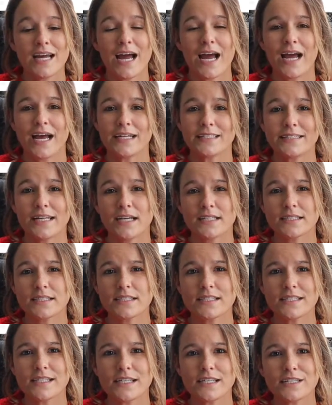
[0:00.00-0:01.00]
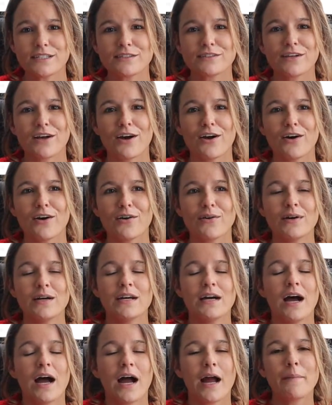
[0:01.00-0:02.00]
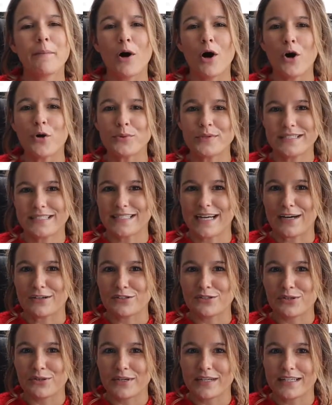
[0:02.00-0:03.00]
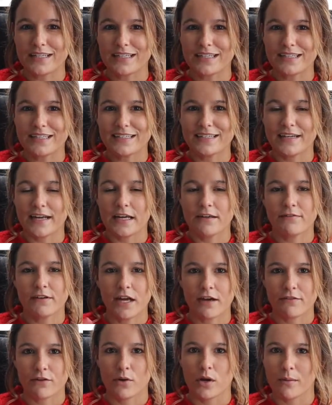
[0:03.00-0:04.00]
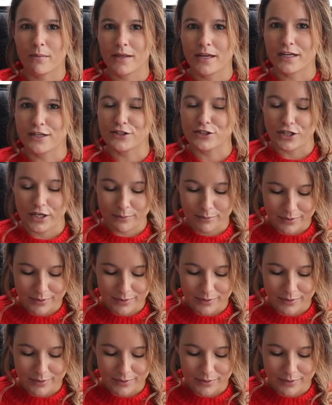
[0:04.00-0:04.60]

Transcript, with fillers: and Tuscany, so I'm always down to go to Italy if you ever want to plan a trip.